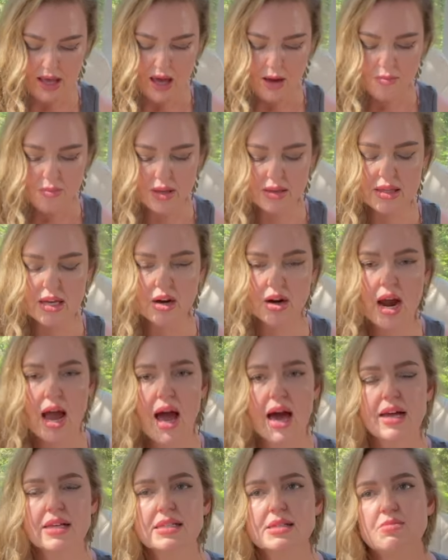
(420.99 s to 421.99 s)
But there
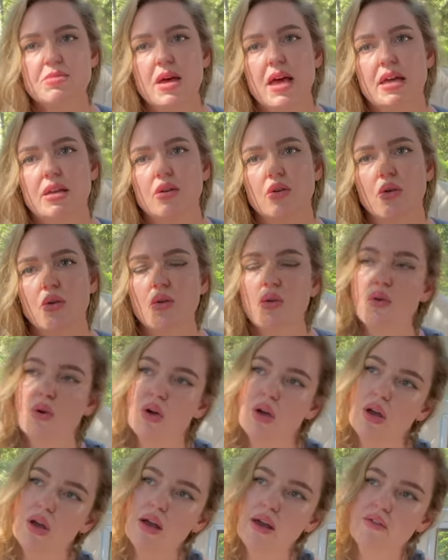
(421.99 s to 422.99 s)
has been,
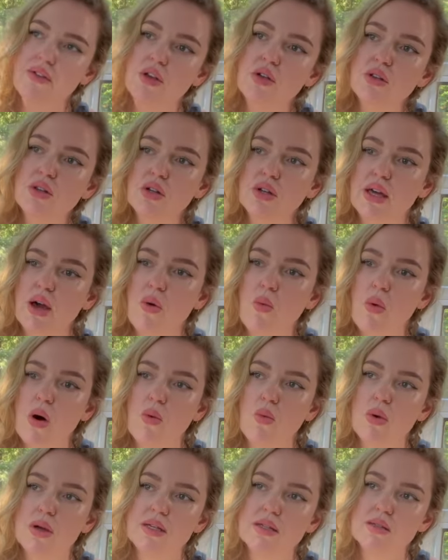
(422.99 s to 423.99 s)
if you look at
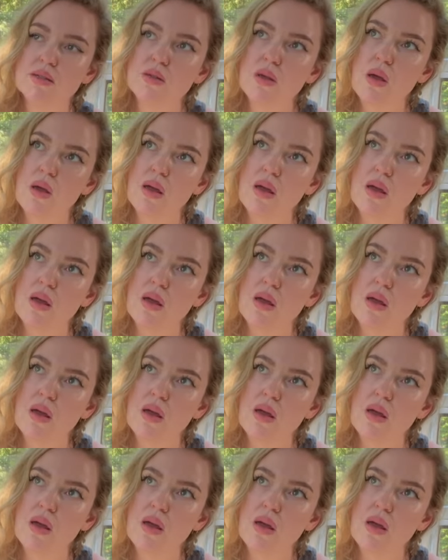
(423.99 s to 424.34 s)
what was